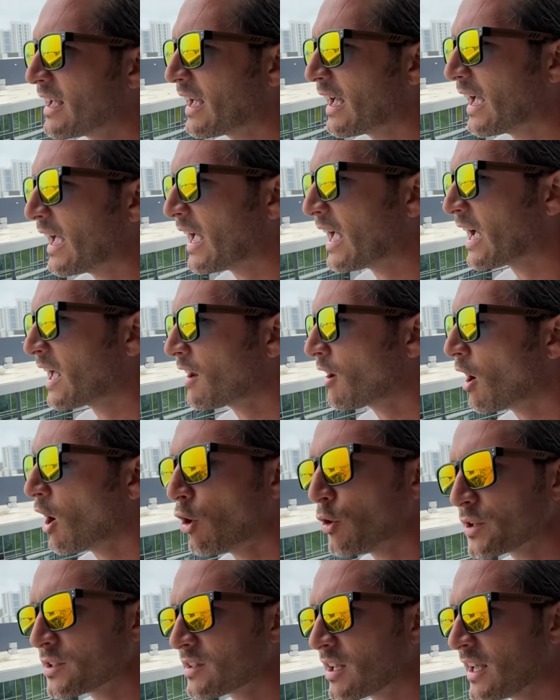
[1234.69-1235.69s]
And
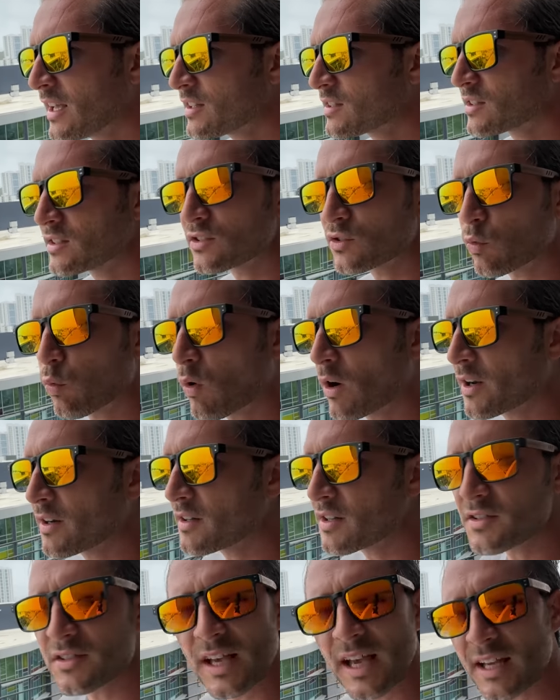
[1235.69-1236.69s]
all it takes is one
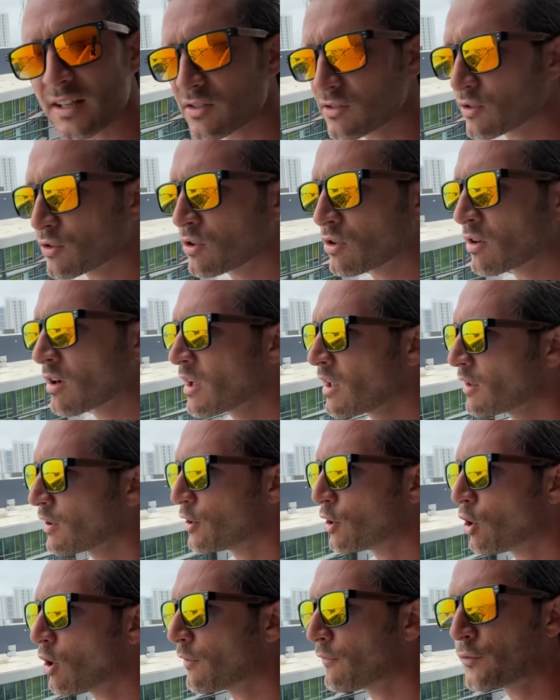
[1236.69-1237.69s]
disaster, you
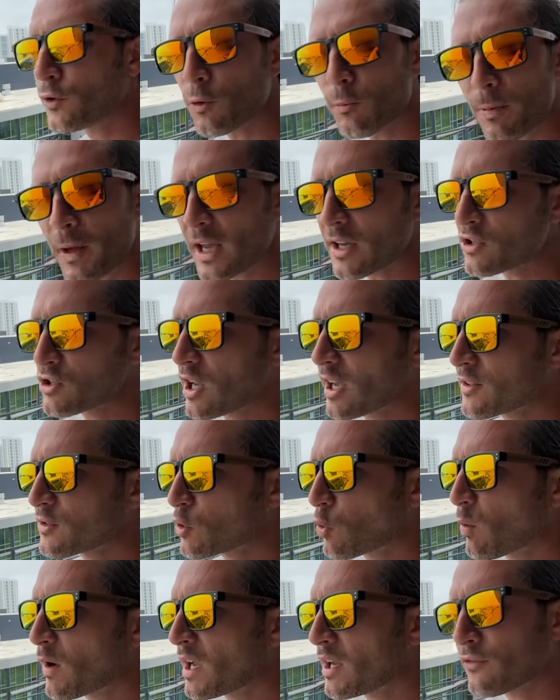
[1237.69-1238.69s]
know, a few
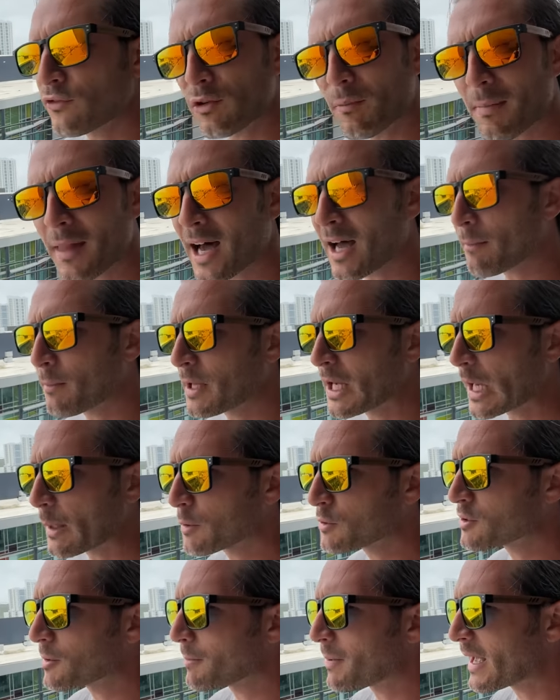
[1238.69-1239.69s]
paychecks away from not being
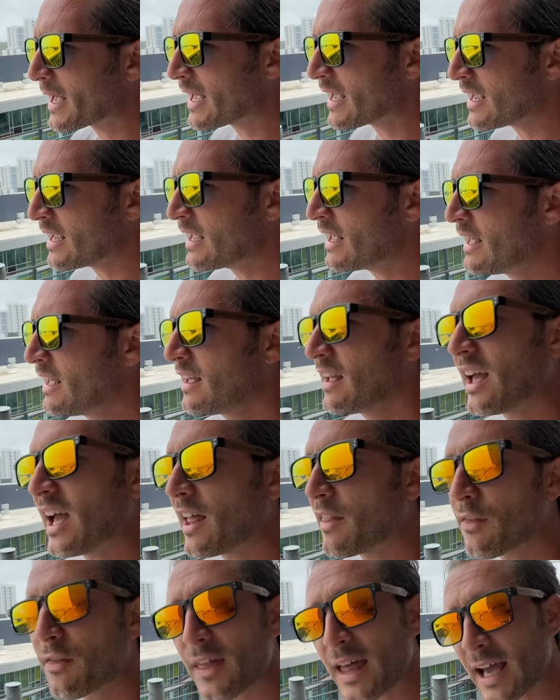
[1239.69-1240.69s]
able to pay.
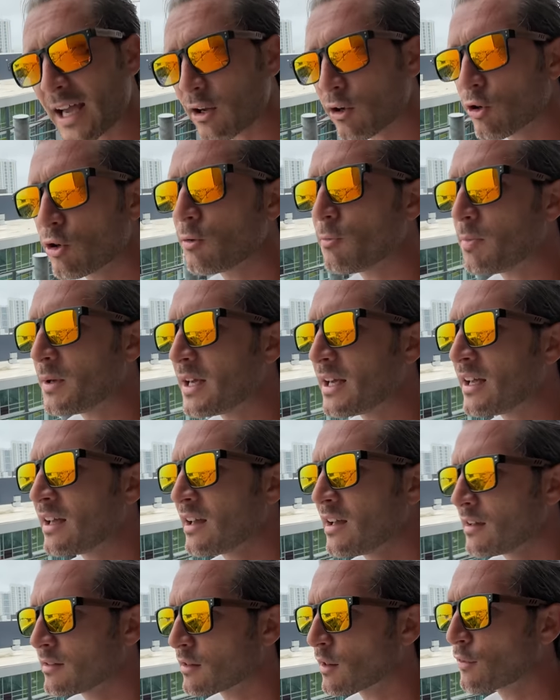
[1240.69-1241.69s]
And that could be
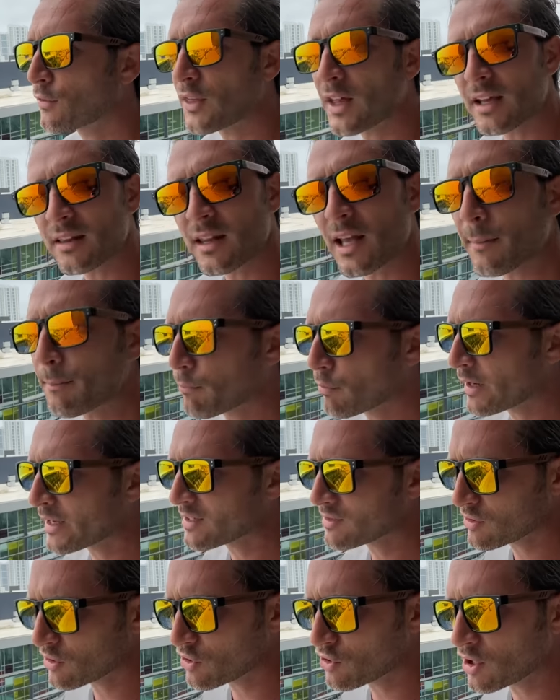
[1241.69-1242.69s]
the thing that
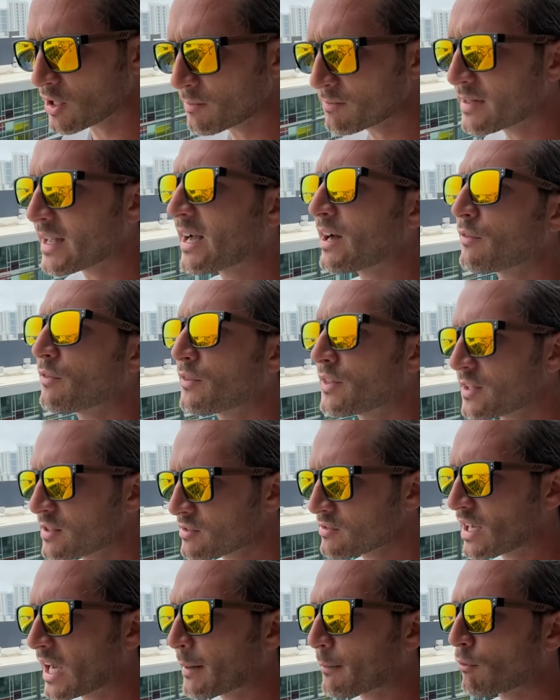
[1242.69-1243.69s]
brings the ship down this
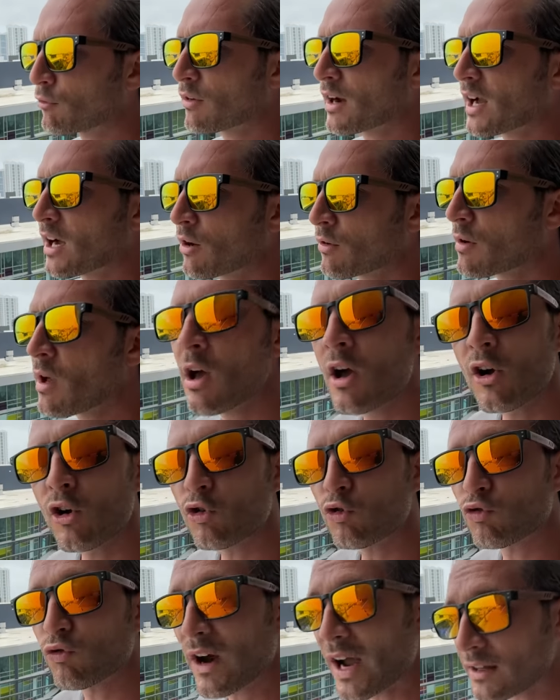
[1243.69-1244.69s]
time around,
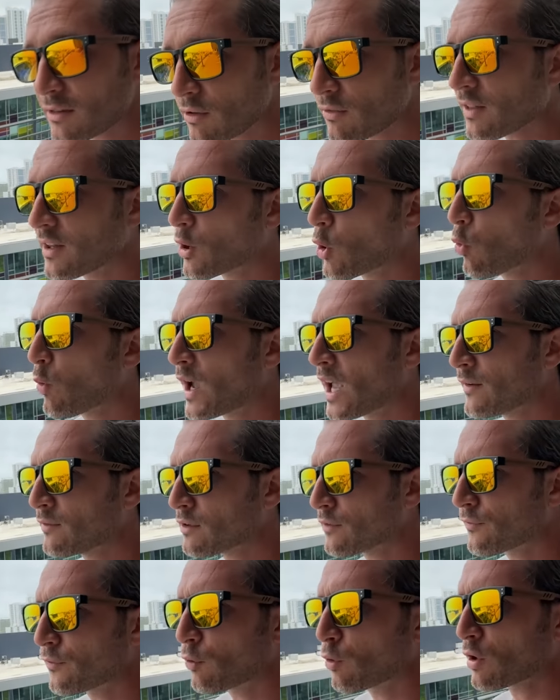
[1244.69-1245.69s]
rather than a wave
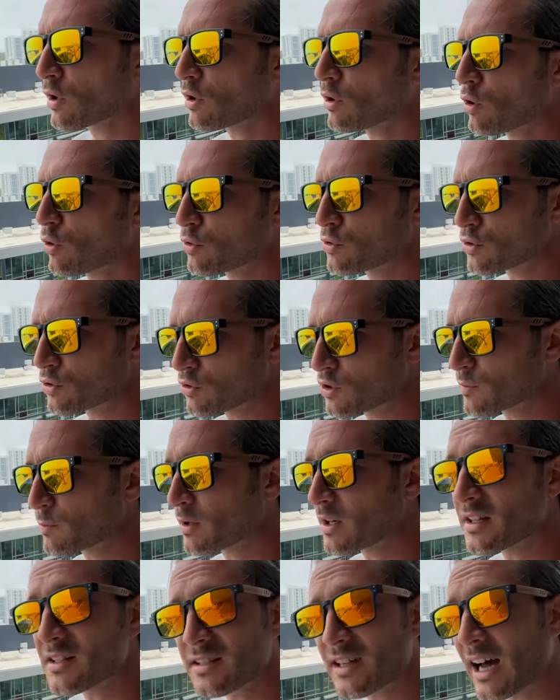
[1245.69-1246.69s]
of foreclosures.
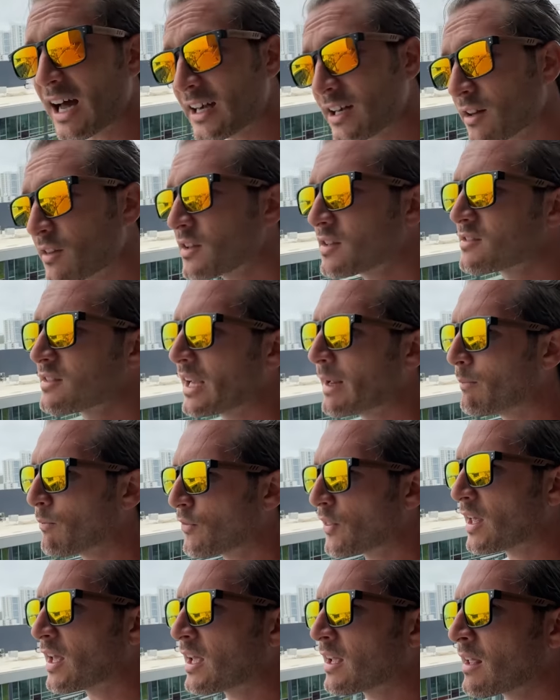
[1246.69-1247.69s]
But it's kind of the same
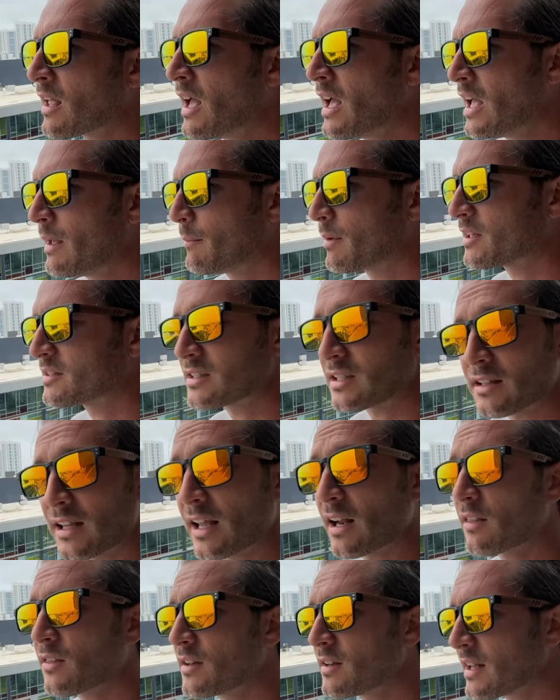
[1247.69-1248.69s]
thing, because at the
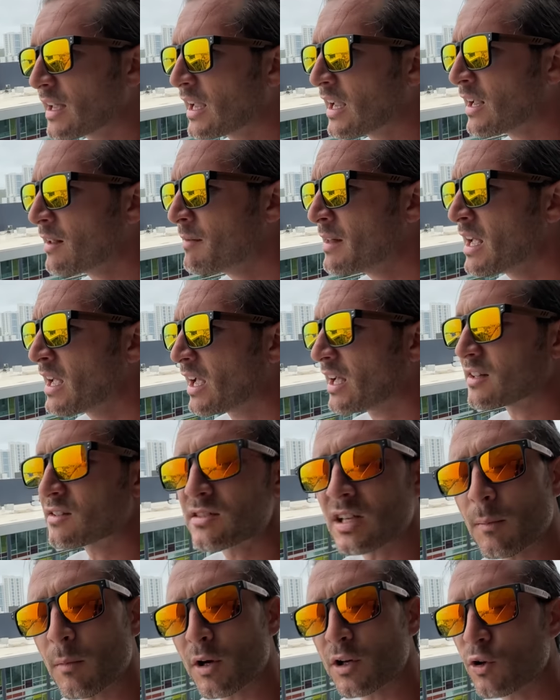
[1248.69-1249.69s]
end of the day, it's
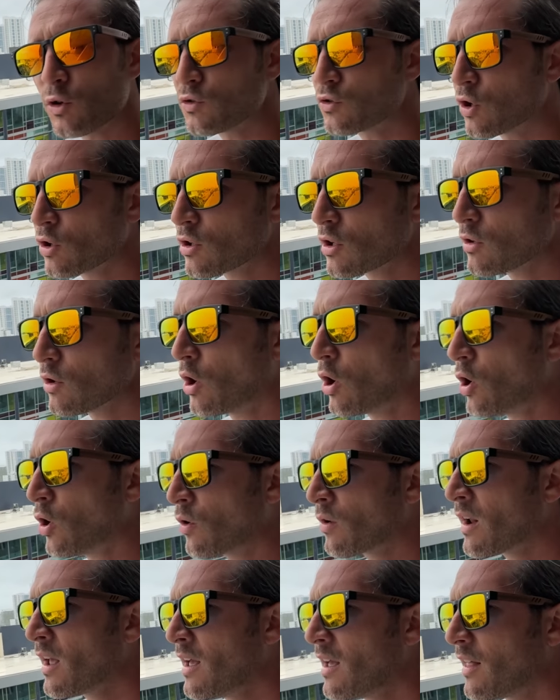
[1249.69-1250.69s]
someone who took a
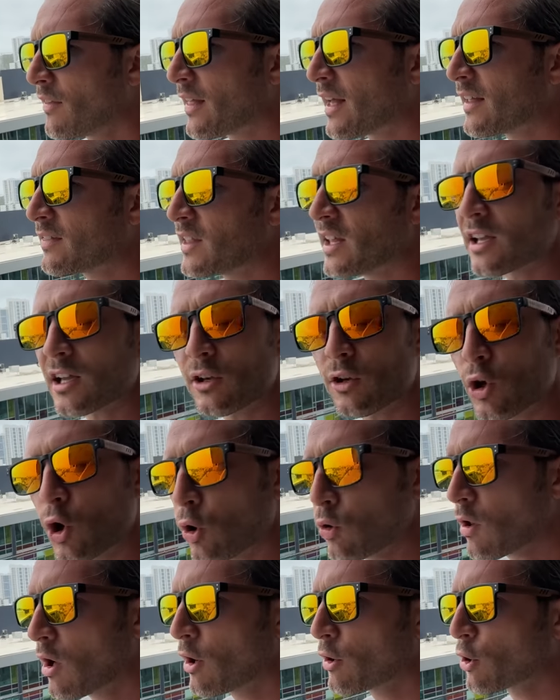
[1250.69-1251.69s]
loan that they can no
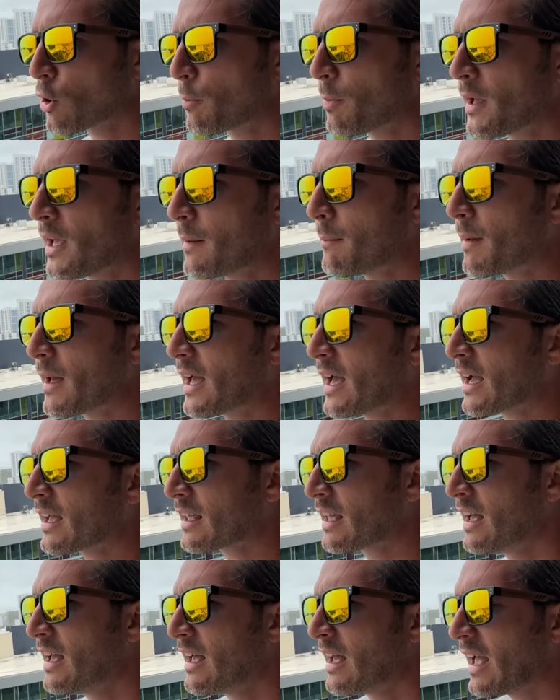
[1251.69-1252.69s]
longer pay back,
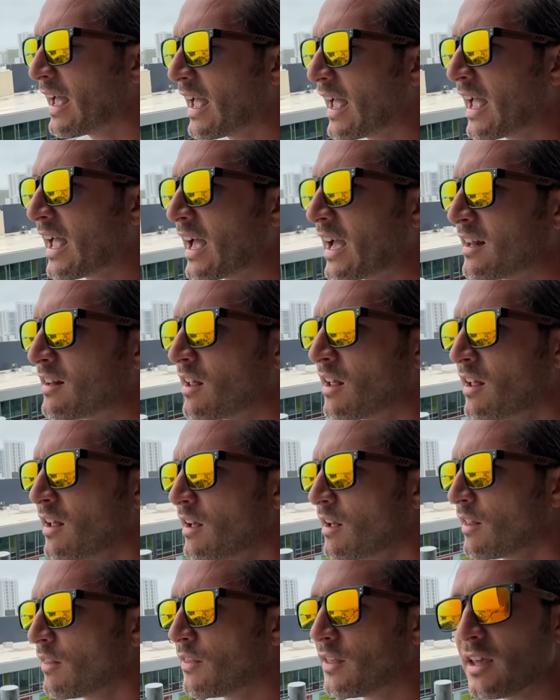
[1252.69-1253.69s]
and
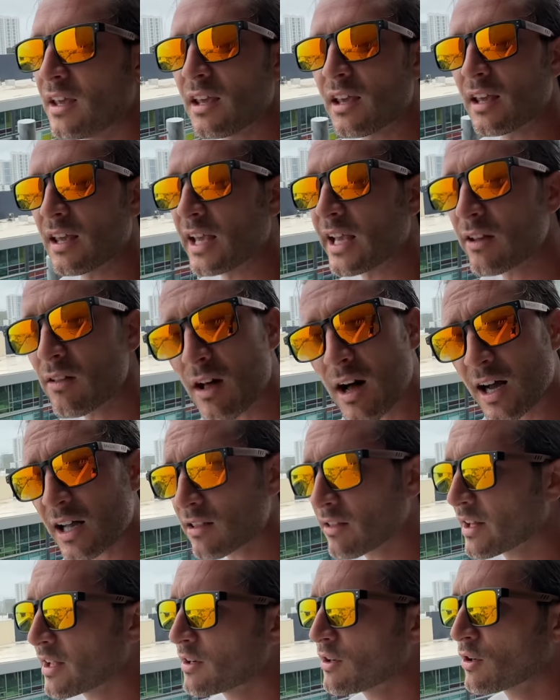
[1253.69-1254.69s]
the HELOC
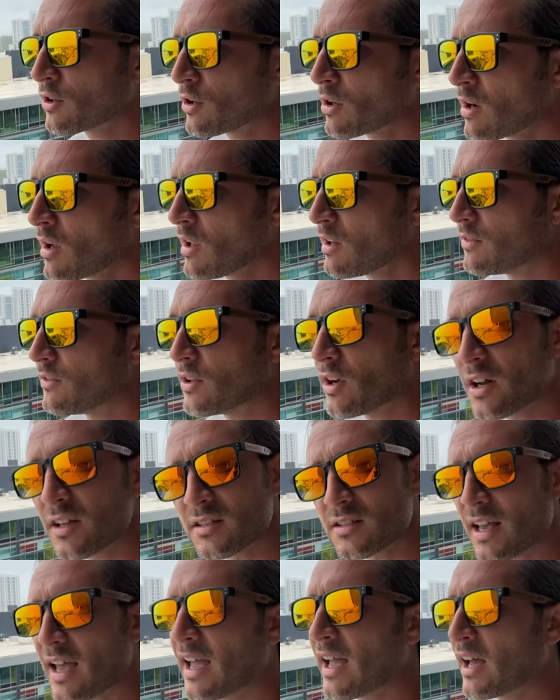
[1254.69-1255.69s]
lender
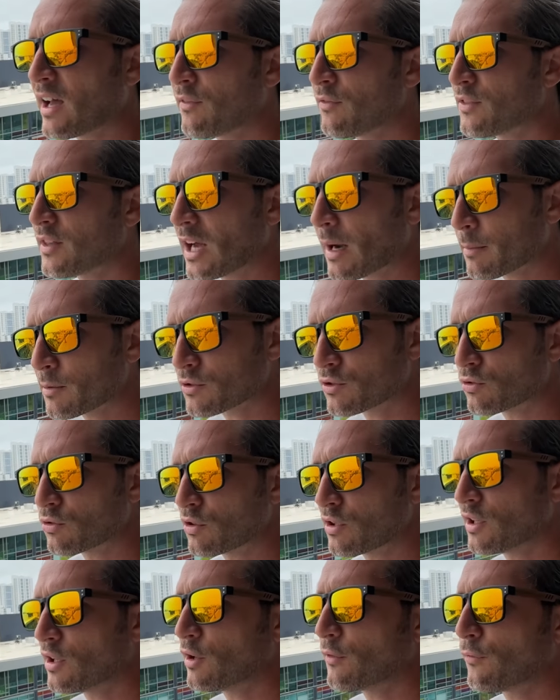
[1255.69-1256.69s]
does have the
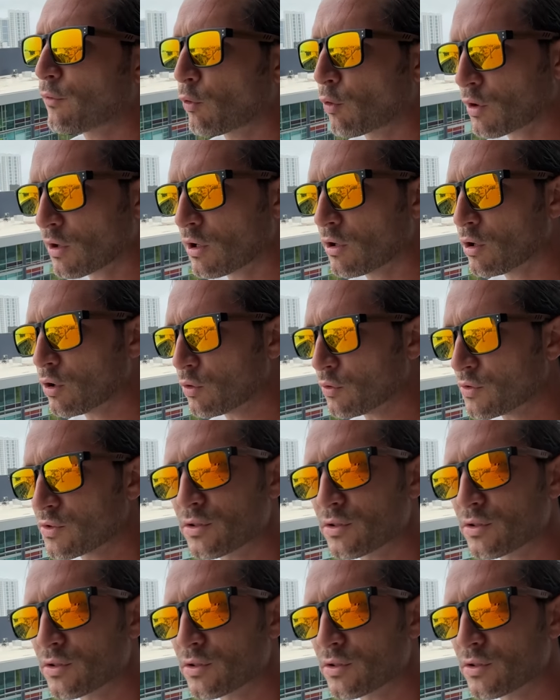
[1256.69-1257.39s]
opportunity to foreclose.